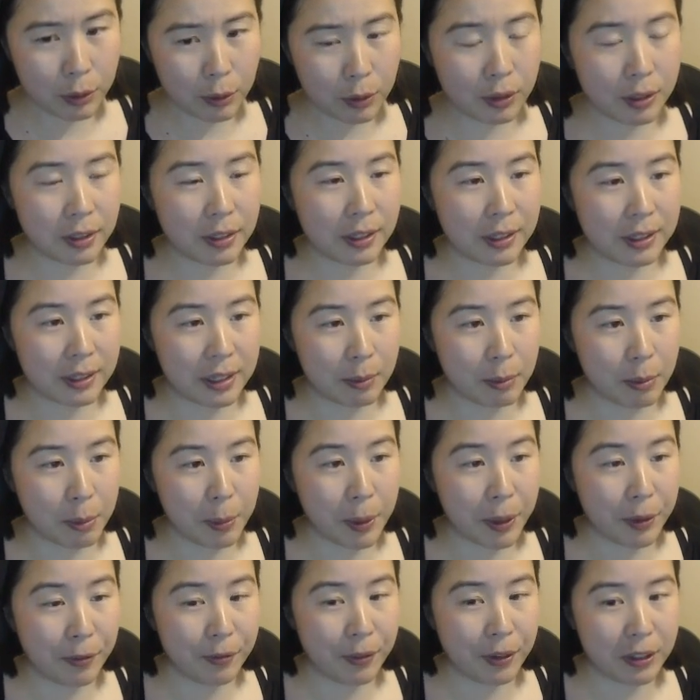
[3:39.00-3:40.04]
related to this
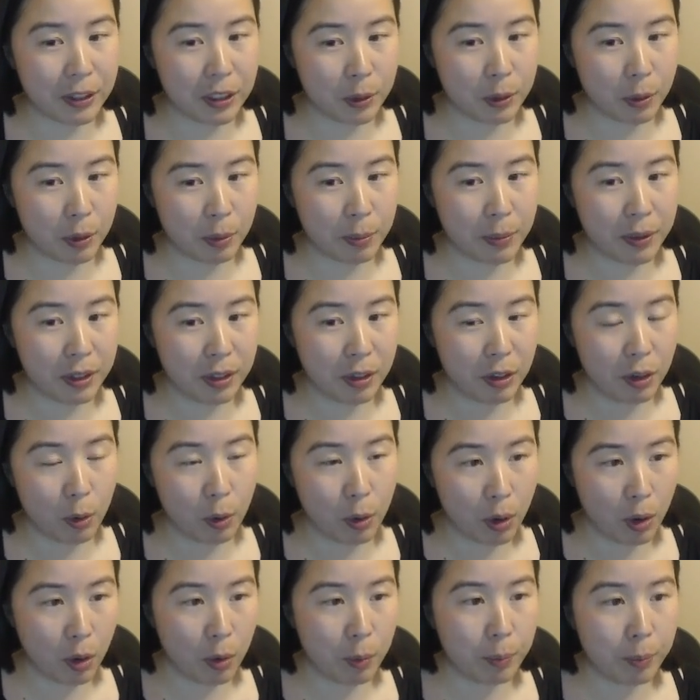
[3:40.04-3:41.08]
example. By investing with
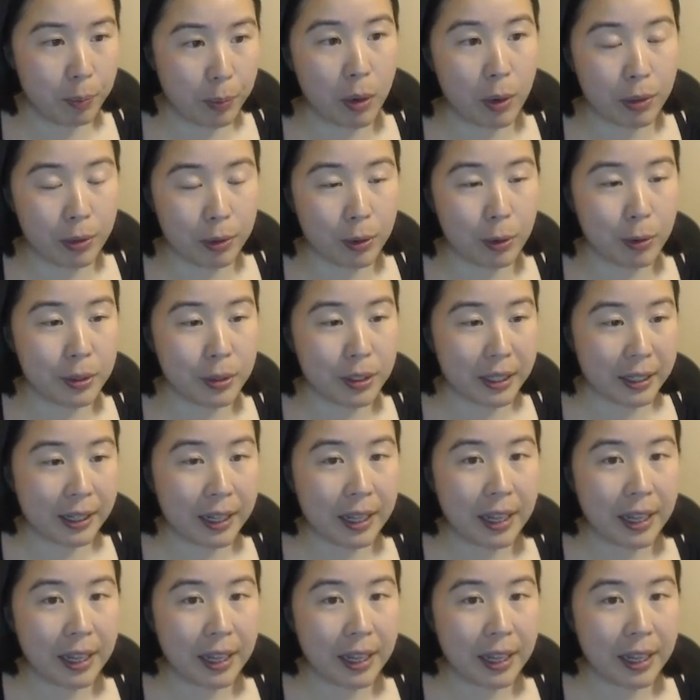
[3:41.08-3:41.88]
money, you'll be okay with